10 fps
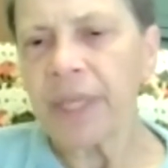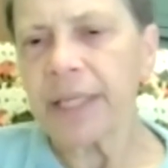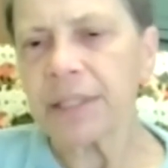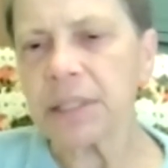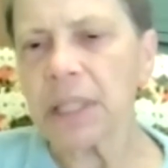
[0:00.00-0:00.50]

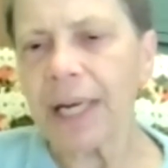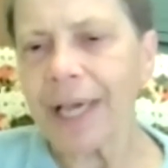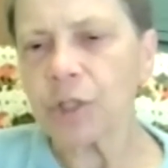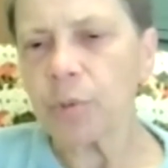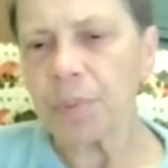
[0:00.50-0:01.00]
it's the
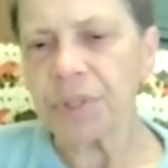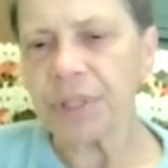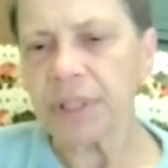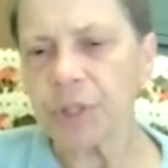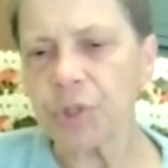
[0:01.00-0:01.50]

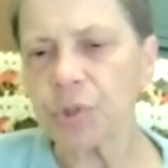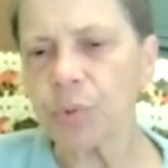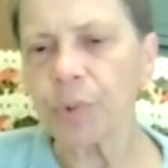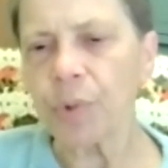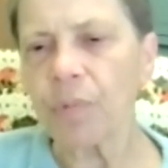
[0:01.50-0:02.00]
Lactobacillus
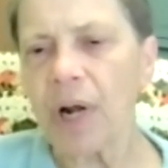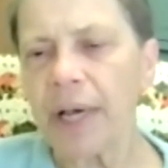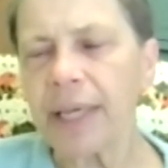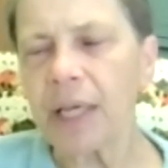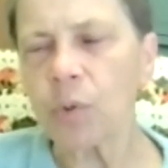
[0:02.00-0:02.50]

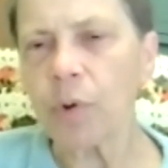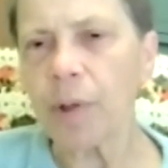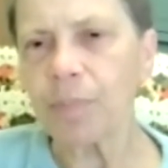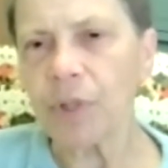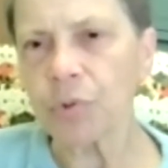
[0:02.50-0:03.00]
reuteri and
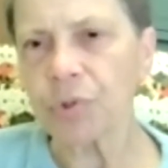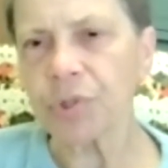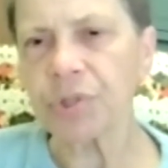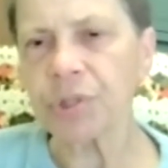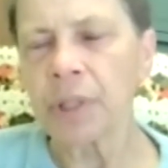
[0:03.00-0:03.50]

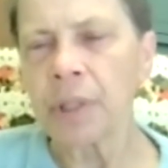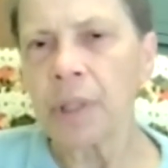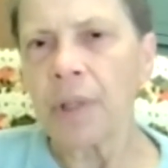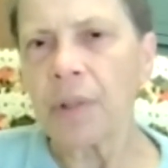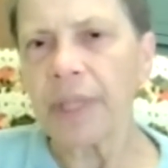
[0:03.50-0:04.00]
rhamnosus
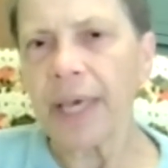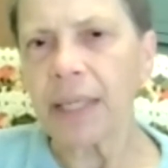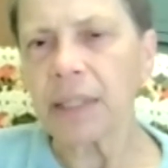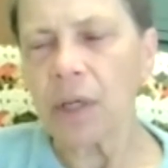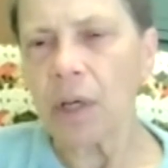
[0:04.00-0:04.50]
that